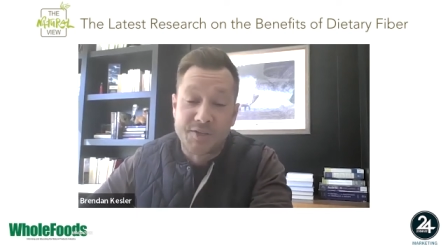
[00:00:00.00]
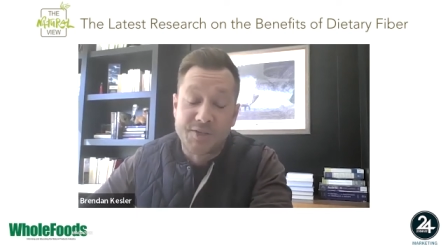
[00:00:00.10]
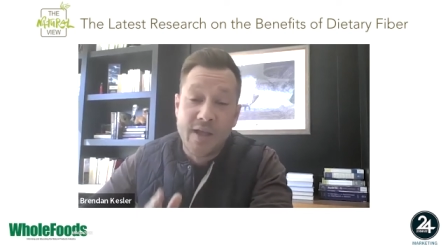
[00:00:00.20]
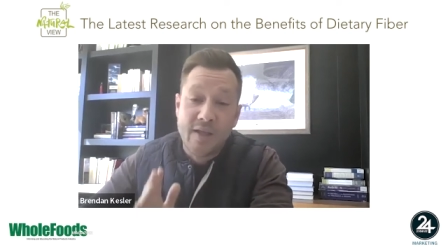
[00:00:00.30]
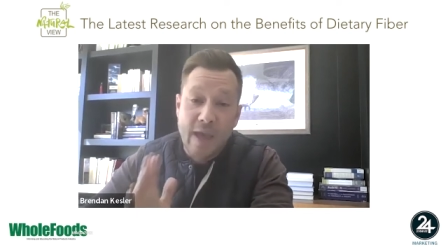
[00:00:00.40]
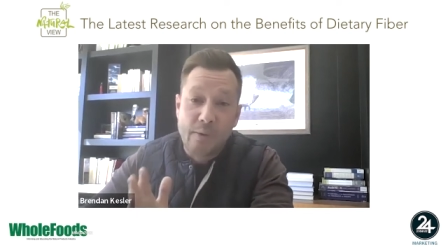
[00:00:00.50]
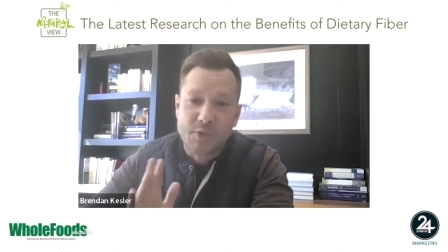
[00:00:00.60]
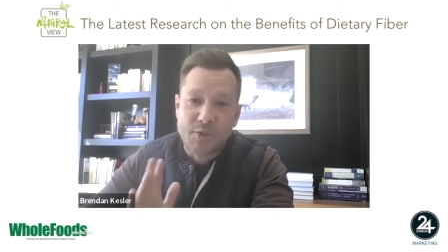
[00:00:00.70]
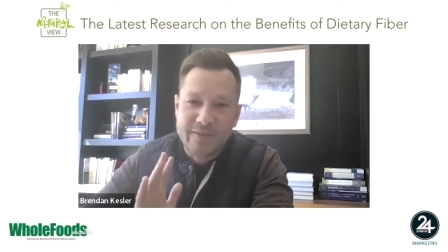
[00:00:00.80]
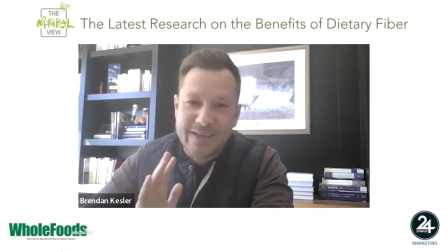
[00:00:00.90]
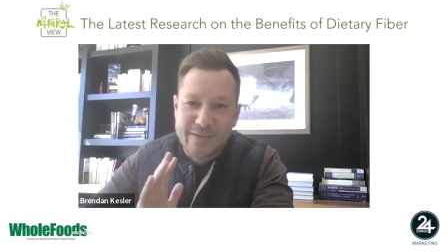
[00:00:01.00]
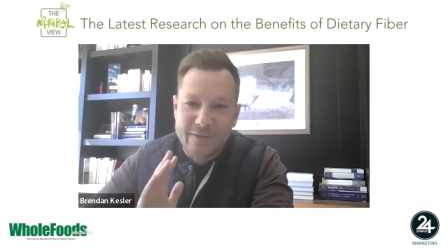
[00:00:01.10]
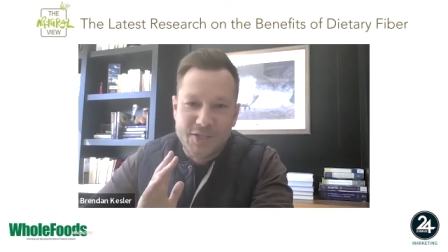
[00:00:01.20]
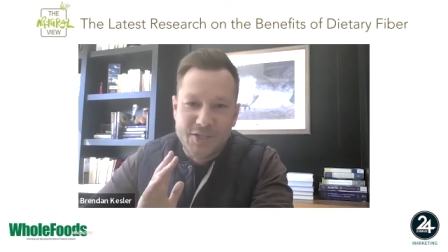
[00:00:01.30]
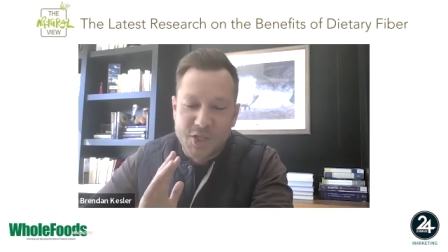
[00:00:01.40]
And so that was really
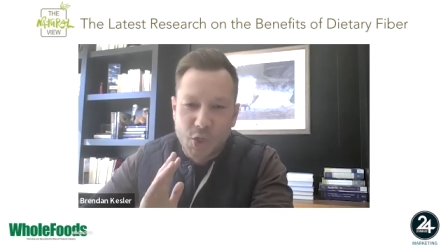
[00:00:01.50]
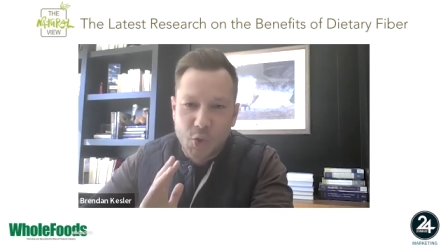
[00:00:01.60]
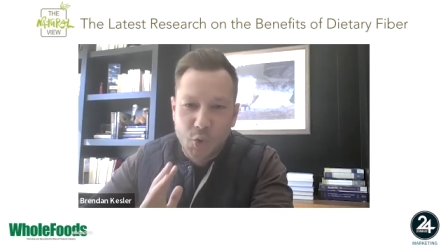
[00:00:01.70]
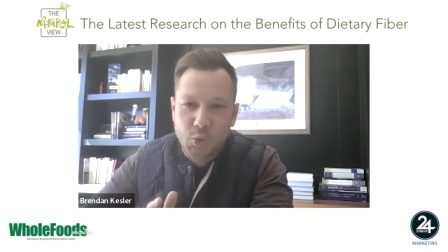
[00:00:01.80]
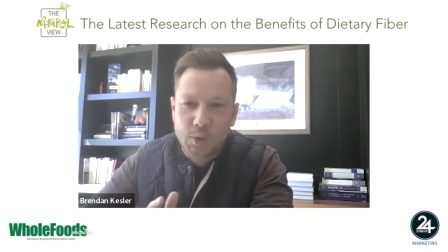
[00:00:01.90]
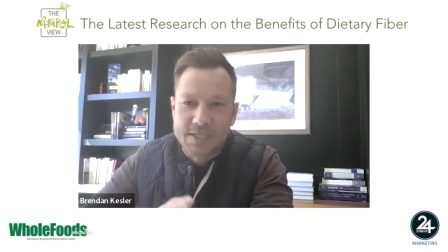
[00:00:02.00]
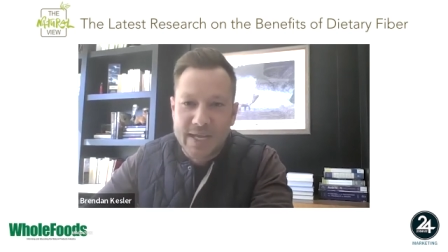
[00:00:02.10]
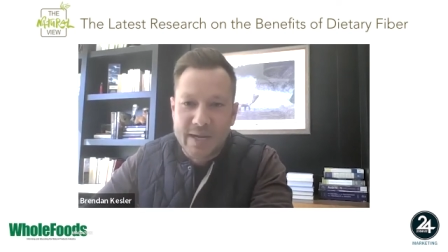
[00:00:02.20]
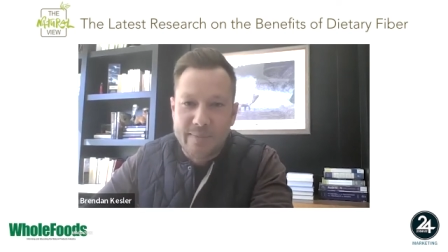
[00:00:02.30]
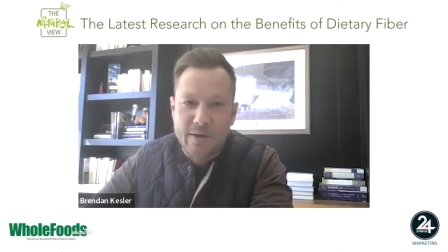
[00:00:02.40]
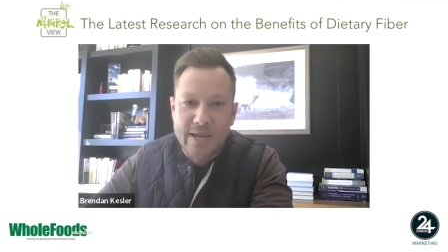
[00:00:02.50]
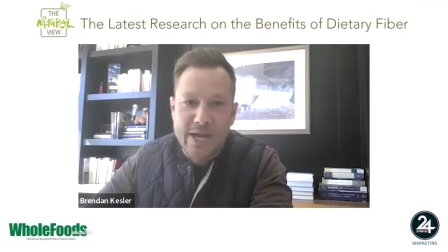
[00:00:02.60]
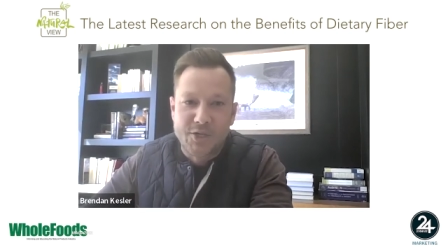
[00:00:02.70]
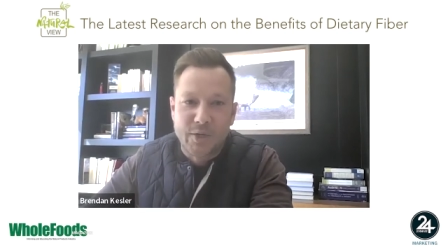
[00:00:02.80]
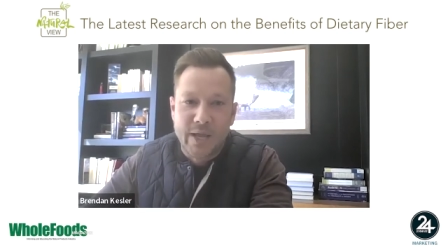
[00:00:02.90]
just the coolest thing about
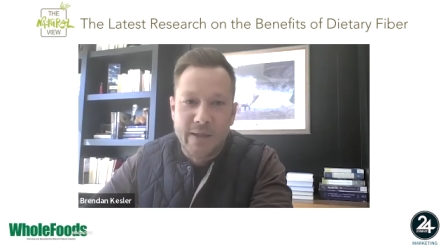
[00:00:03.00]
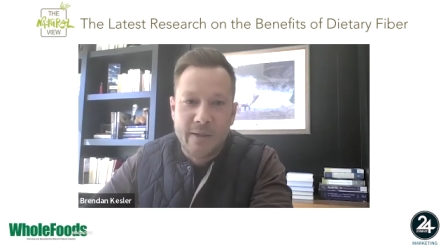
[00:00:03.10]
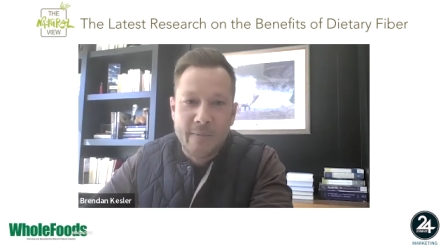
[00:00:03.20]
Naturenet,